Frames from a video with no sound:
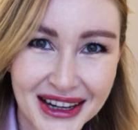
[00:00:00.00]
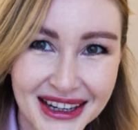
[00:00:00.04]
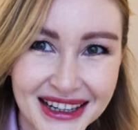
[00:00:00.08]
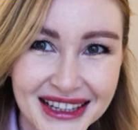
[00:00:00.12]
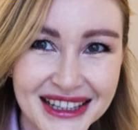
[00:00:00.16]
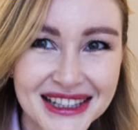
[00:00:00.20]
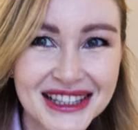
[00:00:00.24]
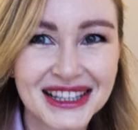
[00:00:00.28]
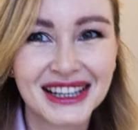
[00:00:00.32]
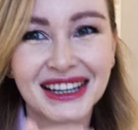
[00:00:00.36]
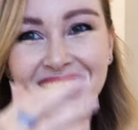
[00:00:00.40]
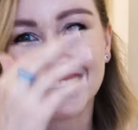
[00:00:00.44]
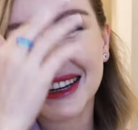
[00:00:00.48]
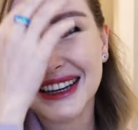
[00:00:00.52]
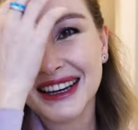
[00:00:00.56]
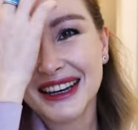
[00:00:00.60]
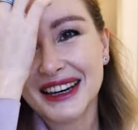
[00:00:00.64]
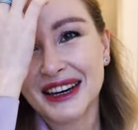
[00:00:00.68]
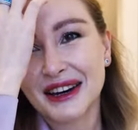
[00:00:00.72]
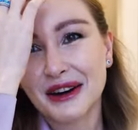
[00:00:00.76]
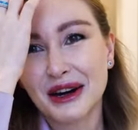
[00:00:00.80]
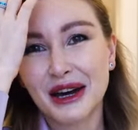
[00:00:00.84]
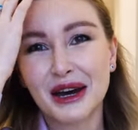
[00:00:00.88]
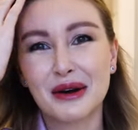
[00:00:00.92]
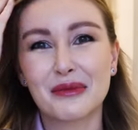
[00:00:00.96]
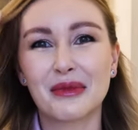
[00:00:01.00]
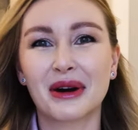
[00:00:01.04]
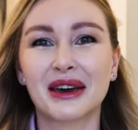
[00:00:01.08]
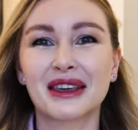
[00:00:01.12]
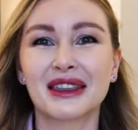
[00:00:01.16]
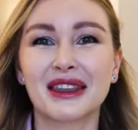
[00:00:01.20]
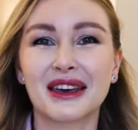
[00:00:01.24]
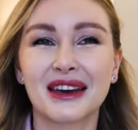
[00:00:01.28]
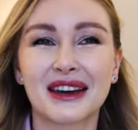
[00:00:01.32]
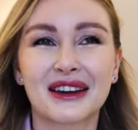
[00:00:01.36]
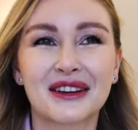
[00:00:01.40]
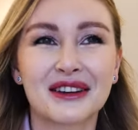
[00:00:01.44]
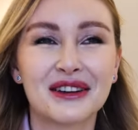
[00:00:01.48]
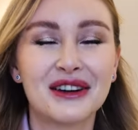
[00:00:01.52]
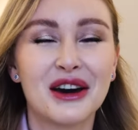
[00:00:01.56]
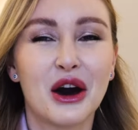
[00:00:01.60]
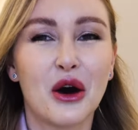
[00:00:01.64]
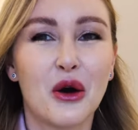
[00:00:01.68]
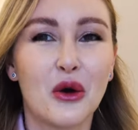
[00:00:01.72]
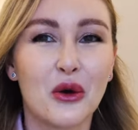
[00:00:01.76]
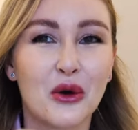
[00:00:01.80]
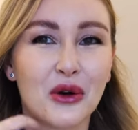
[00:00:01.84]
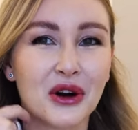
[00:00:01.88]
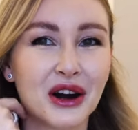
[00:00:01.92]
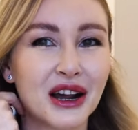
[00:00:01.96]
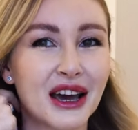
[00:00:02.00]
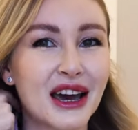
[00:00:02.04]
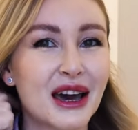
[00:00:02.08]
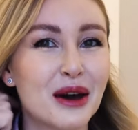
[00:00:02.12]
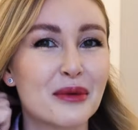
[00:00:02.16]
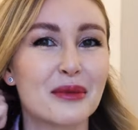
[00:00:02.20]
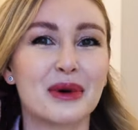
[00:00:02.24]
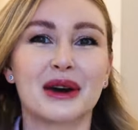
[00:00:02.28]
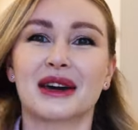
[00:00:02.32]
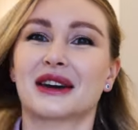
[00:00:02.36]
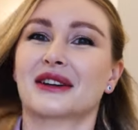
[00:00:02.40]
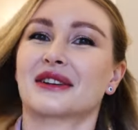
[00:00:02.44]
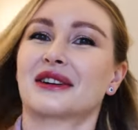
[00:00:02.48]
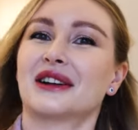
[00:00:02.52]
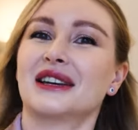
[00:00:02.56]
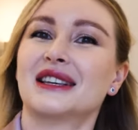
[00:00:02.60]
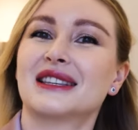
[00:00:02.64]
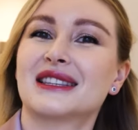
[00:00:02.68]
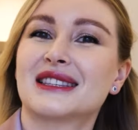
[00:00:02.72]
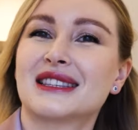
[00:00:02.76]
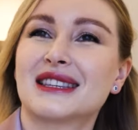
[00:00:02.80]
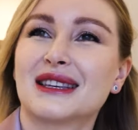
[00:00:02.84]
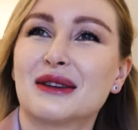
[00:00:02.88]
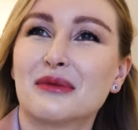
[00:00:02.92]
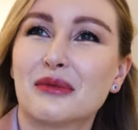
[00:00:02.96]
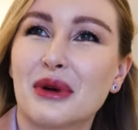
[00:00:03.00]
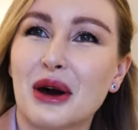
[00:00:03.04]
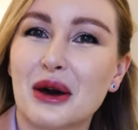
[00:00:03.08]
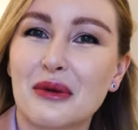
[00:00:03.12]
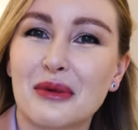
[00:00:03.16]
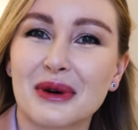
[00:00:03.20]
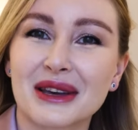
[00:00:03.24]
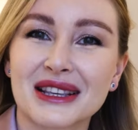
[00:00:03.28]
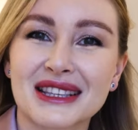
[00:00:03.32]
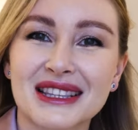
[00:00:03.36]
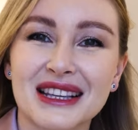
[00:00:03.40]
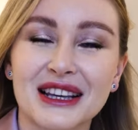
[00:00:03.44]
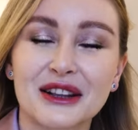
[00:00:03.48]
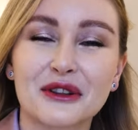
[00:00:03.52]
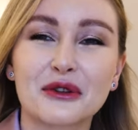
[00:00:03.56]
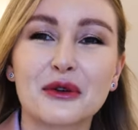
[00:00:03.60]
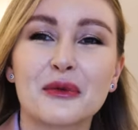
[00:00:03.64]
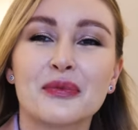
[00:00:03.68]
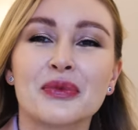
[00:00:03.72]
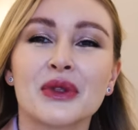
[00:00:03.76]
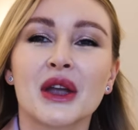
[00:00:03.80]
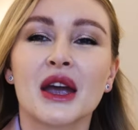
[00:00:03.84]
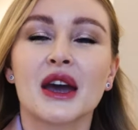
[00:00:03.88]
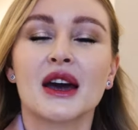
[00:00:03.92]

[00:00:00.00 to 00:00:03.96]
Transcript: guys? Am I crazy by myself?